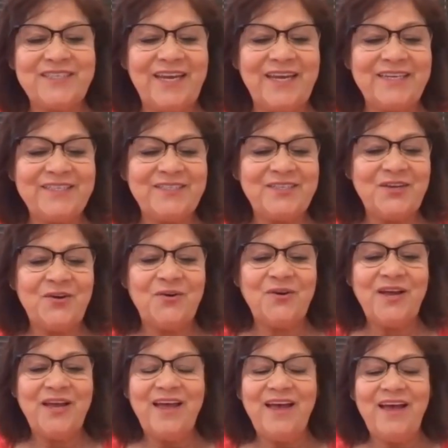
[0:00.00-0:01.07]
And so
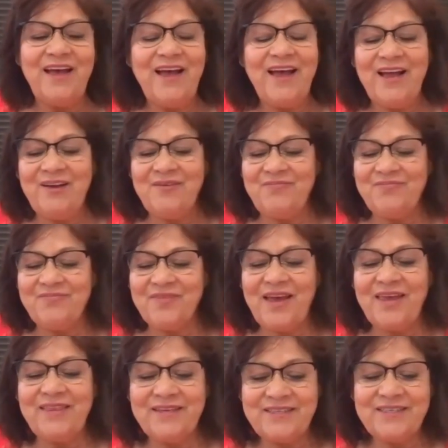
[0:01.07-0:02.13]

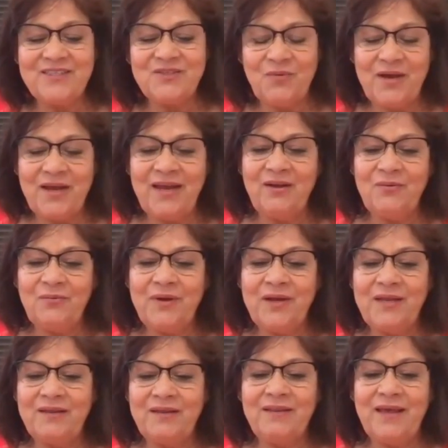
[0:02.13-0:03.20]
this is why
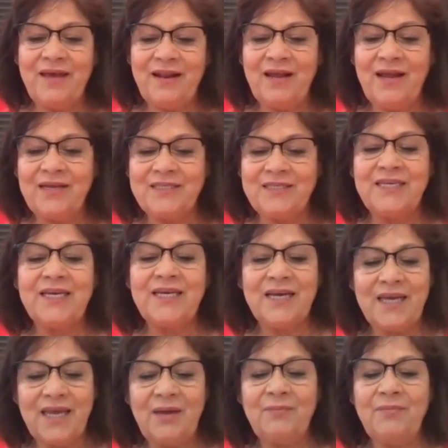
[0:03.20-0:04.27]
when that idea
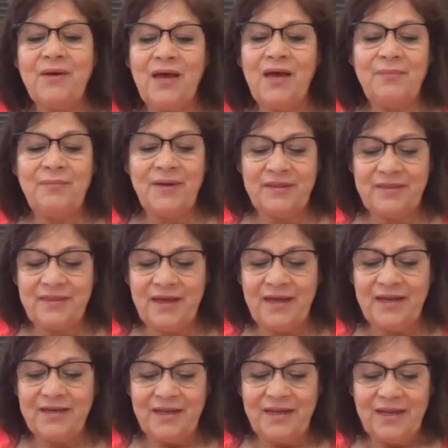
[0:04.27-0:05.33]
came up, I
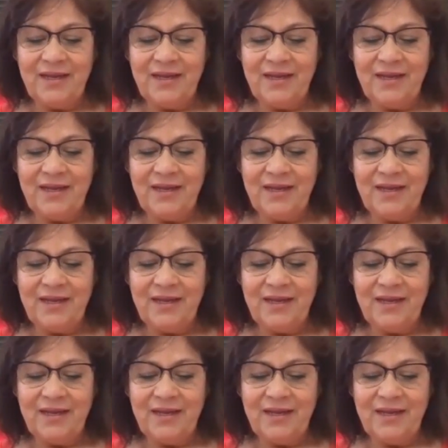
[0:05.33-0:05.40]
thought,